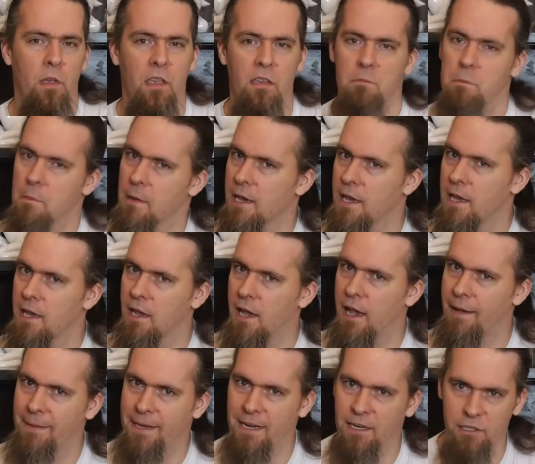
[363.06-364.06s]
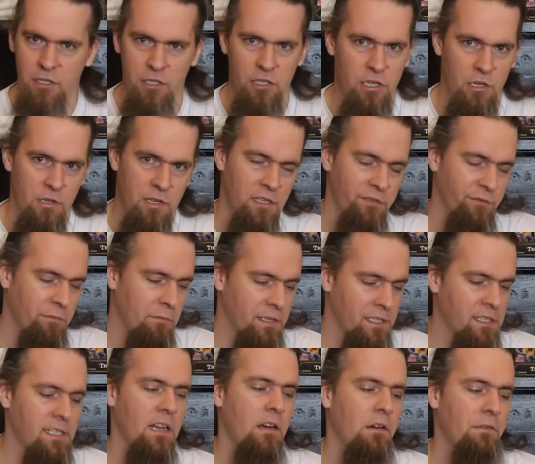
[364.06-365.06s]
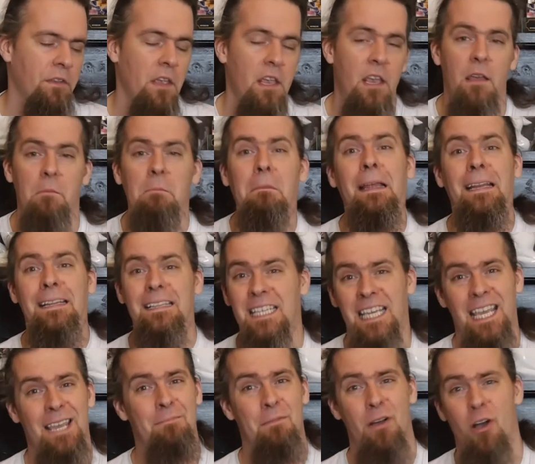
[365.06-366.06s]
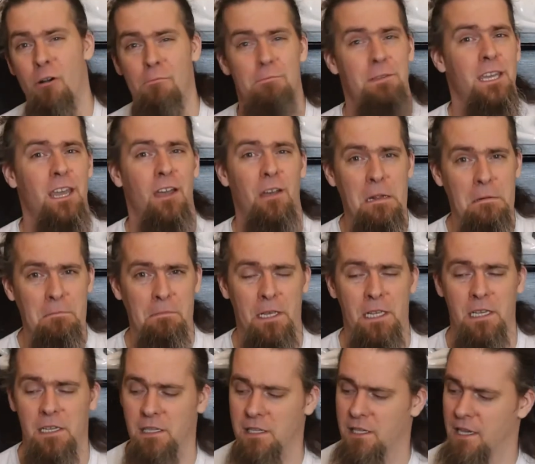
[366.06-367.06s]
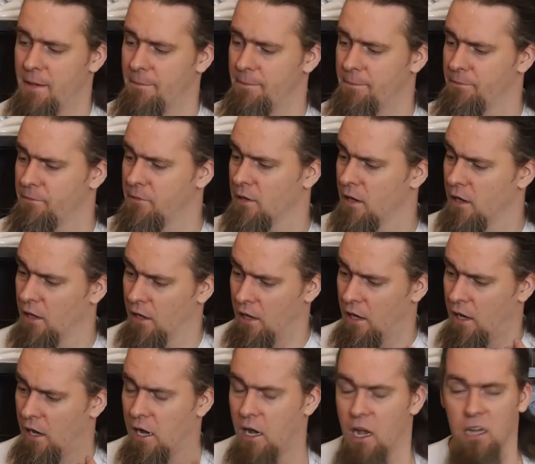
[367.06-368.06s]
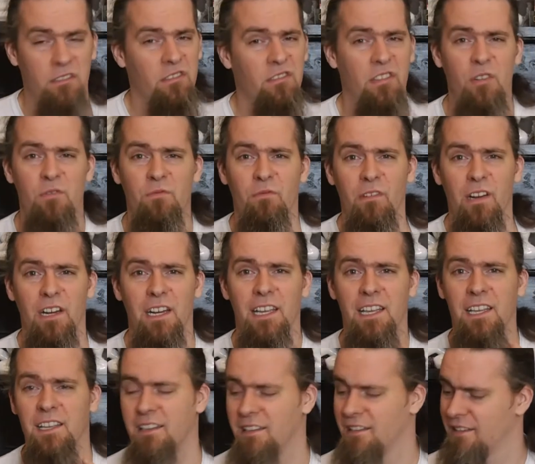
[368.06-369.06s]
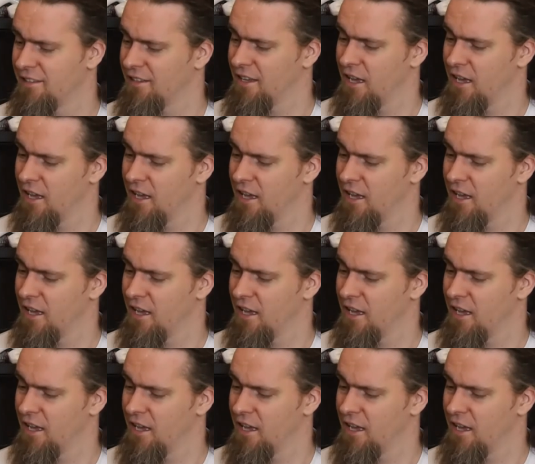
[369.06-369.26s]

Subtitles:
give me. I mean, I just do this for myself, mainly to keep my hobby going, because I don't really